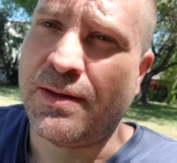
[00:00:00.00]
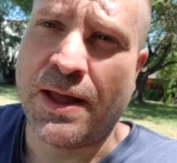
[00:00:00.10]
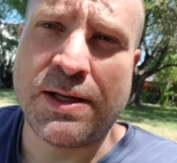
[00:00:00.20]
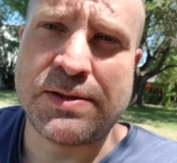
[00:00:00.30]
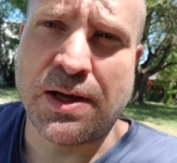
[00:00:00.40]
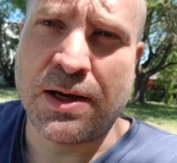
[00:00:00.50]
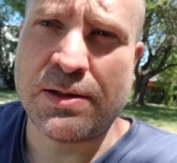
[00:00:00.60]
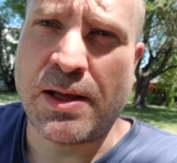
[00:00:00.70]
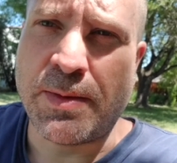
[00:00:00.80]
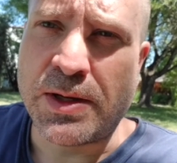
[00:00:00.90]
That is not
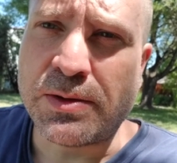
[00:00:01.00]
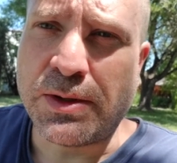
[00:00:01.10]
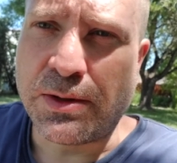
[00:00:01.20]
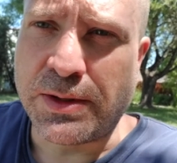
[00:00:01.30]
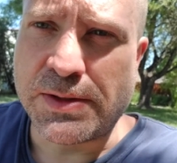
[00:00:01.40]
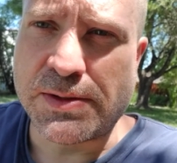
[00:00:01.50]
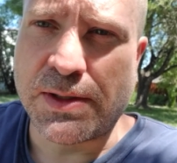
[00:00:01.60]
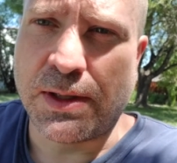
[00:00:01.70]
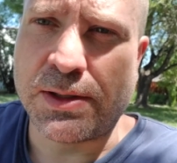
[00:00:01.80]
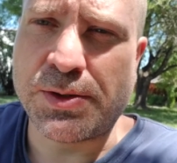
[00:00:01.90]
a mental illness.
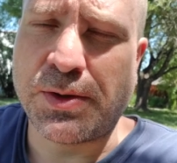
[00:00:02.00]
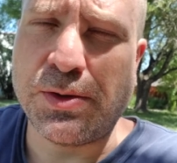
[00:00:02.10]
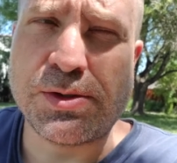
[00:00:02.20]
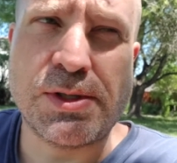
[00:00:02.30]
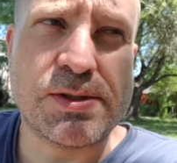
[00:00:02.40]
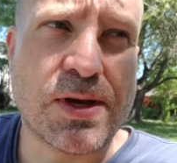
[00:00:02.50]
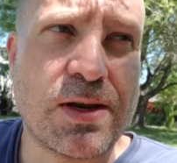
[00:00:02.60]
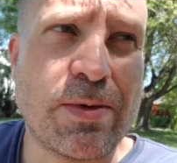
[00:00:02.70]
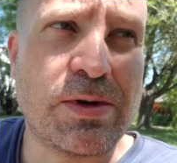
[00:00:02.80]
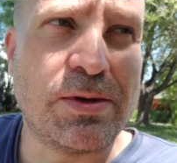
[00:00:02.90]
Electrocution is not a
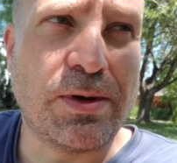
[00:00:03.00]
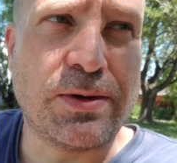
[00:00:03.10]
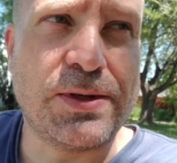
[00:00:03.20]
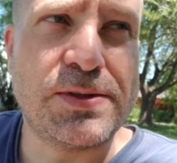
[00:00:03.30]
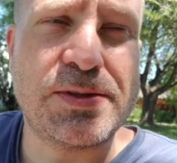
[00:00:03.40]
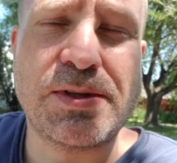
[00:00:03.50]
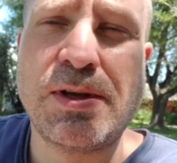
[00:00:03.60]
mental illness.